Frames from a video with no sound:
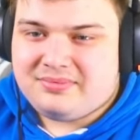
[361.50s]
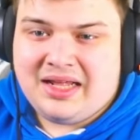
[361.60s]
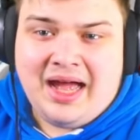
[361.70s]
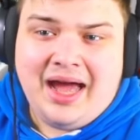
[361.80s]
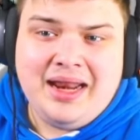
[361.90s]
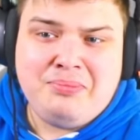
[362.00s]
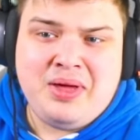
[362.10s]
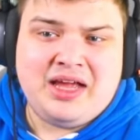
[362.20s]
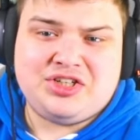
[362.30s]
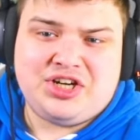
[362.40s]
And a
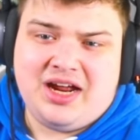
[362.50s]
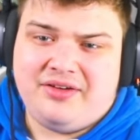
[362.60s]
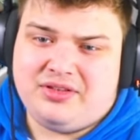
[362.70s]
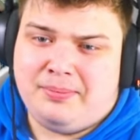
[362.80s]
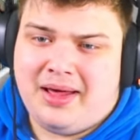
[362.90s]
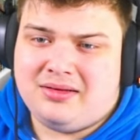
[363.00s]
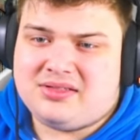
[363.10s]
pink straight after battles